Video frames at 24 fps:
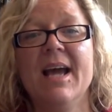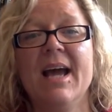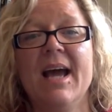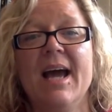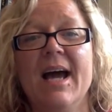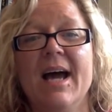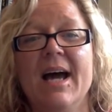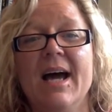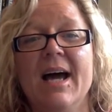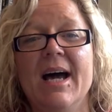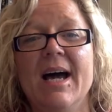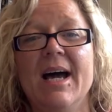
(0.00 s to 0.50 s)

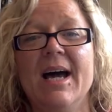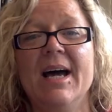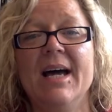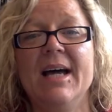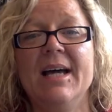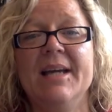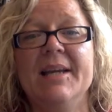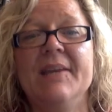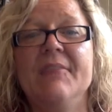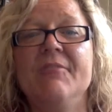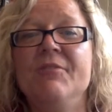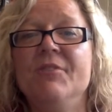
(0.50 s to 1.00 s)

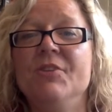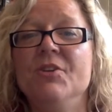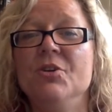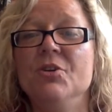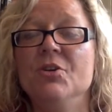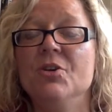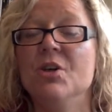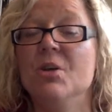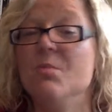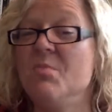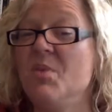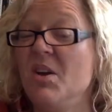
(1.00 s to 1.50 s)
If you
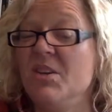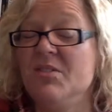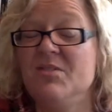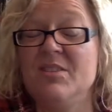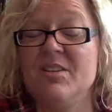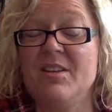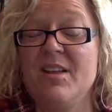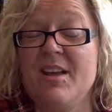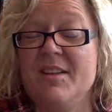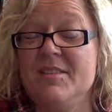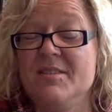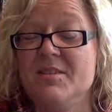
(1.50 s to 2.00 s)
can
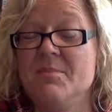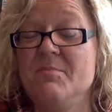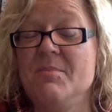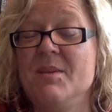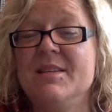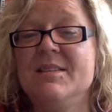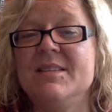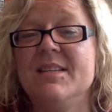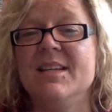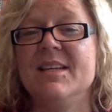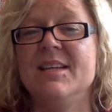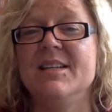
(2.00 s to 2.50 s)
personalize the
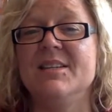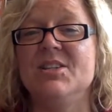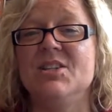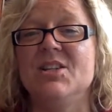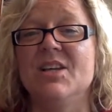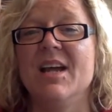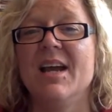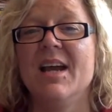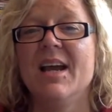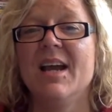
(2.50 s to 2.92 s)
message,